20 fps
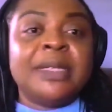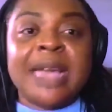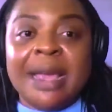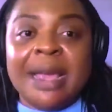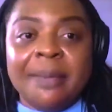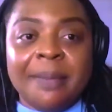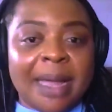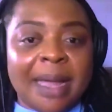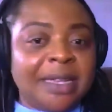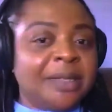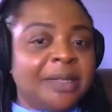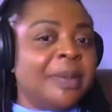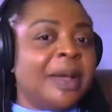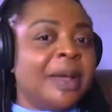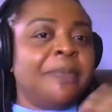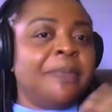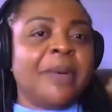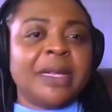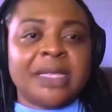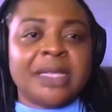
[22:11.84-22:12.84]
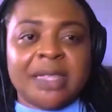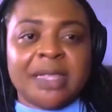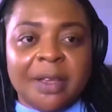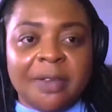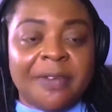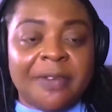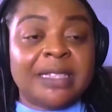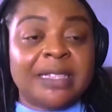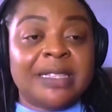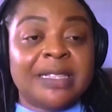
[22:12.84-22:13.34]
Time management, personal
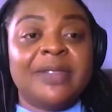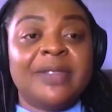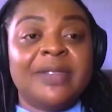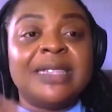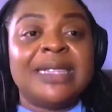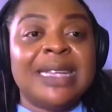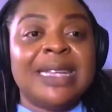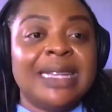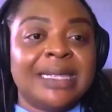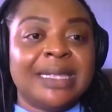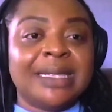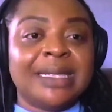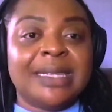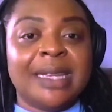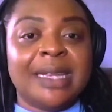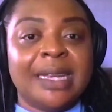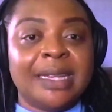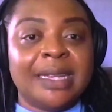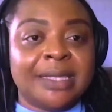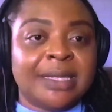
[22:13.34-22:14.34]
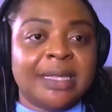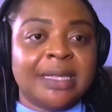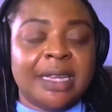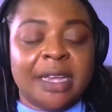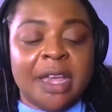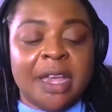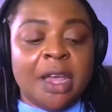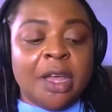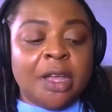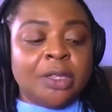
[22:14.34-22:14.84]
effectiveness,
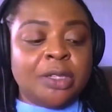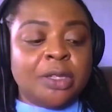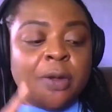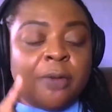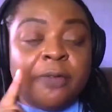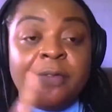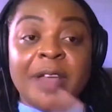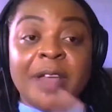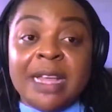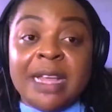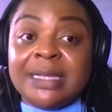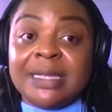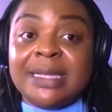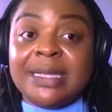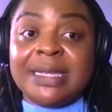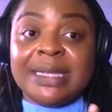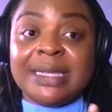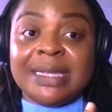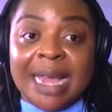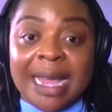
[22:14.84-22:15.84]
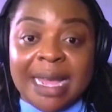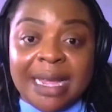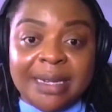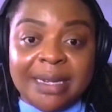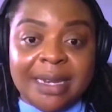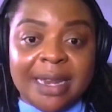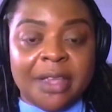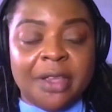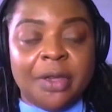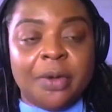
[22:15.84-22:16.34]
etc. So first, decide
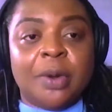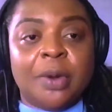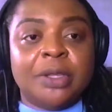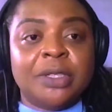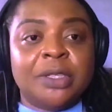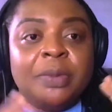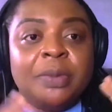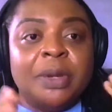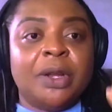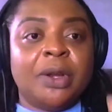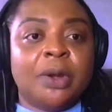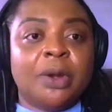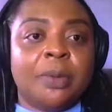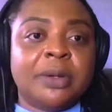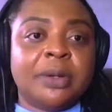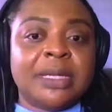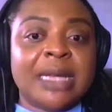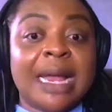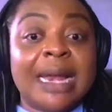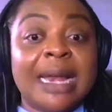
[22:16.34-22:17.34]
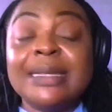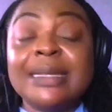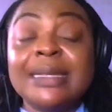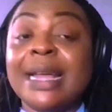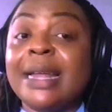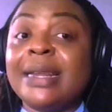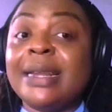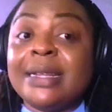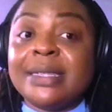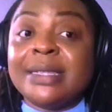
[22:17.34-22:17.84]
that you want to be global talent.
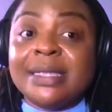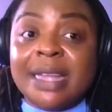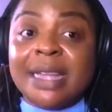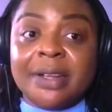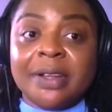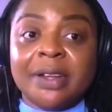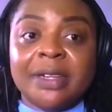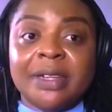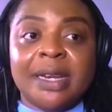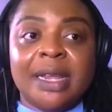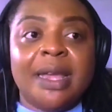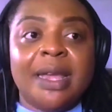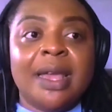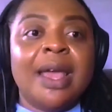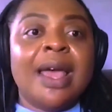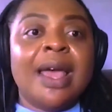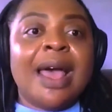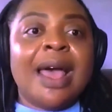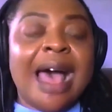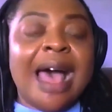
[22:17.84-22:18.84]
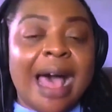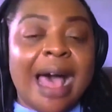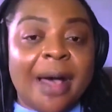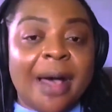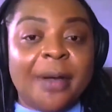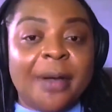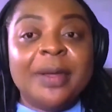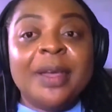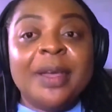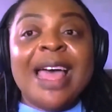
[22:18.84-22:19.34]
And then secondly,
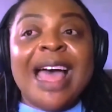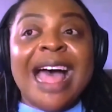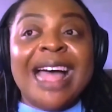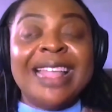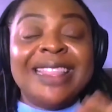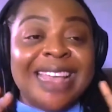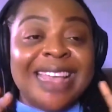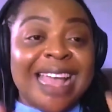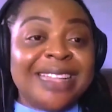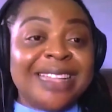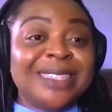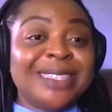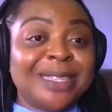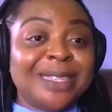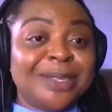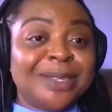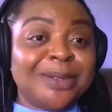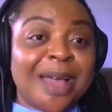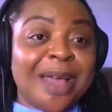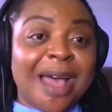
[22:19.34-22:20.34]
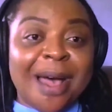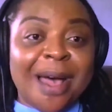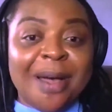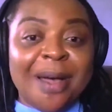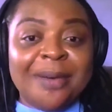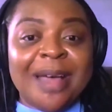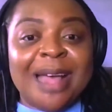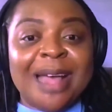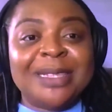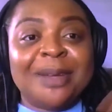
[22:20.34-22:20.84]
how? And the answer to
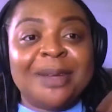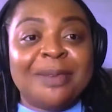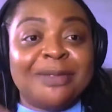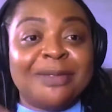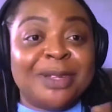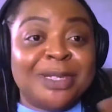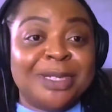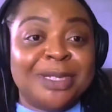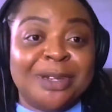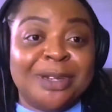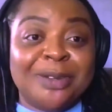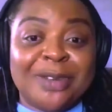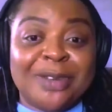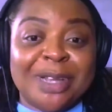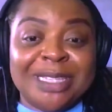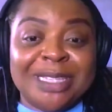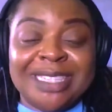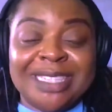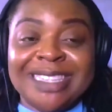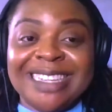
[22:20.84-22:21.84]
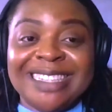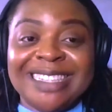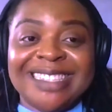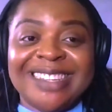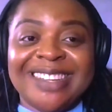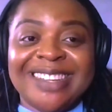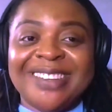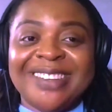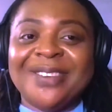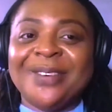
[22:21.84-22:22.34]
how are some of those universities,
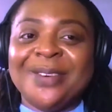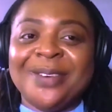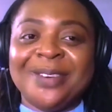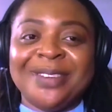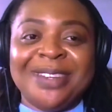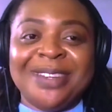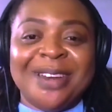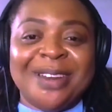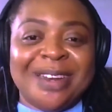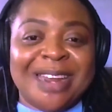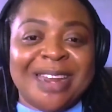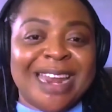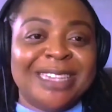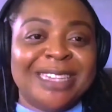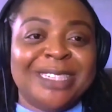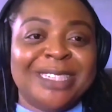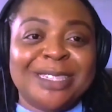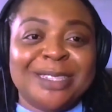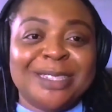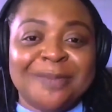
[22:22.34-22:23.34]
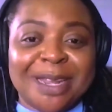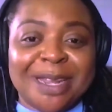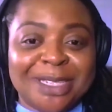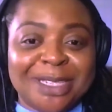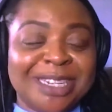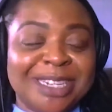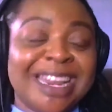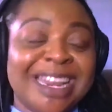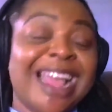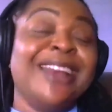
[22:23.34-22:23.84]
you know, that I just
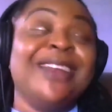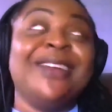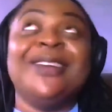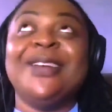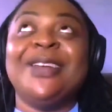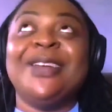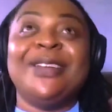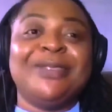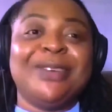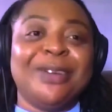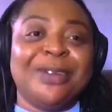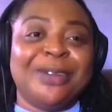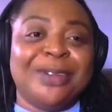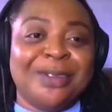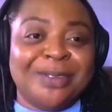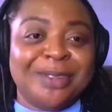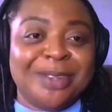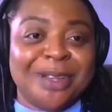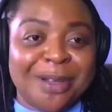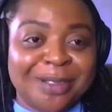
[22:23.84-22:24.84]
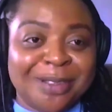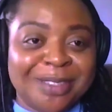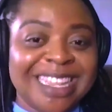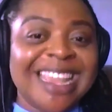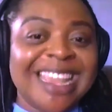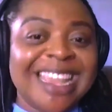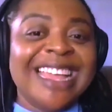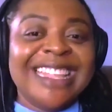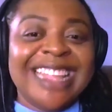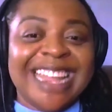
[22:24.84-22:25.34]
mentioned. I don't know if Google knows
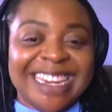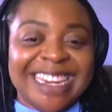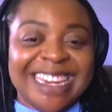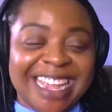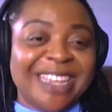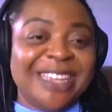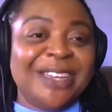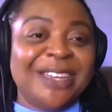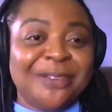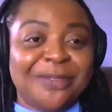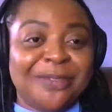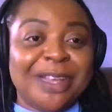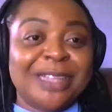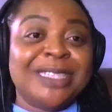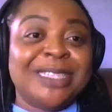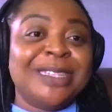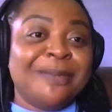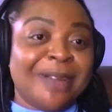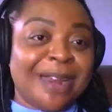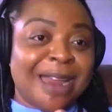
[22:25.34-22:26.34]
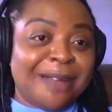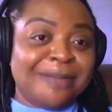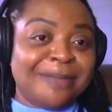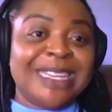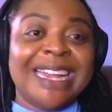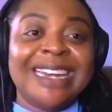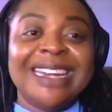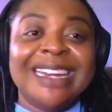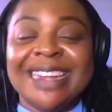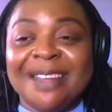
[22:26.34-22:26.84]
that they're a university, but I'm
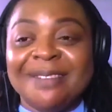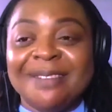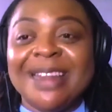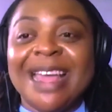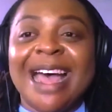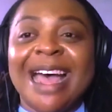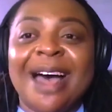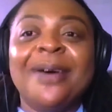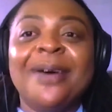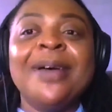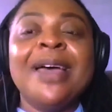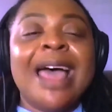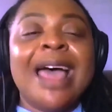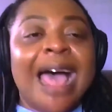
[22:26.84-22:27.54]
telling them now.